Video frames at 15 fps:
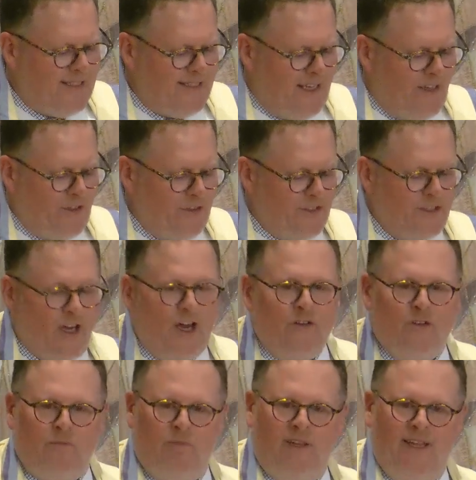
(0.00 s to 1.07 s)
cells are
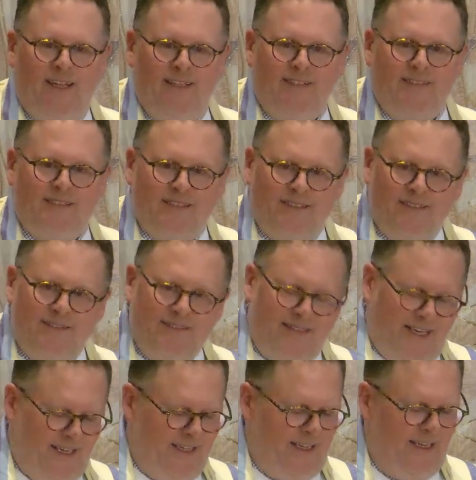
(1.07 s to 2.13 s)
replaced
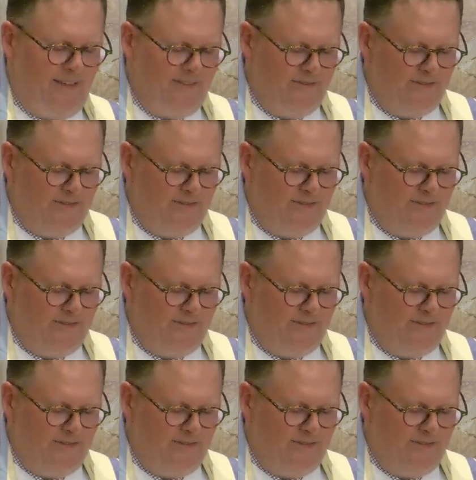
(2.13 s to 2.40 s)
daily,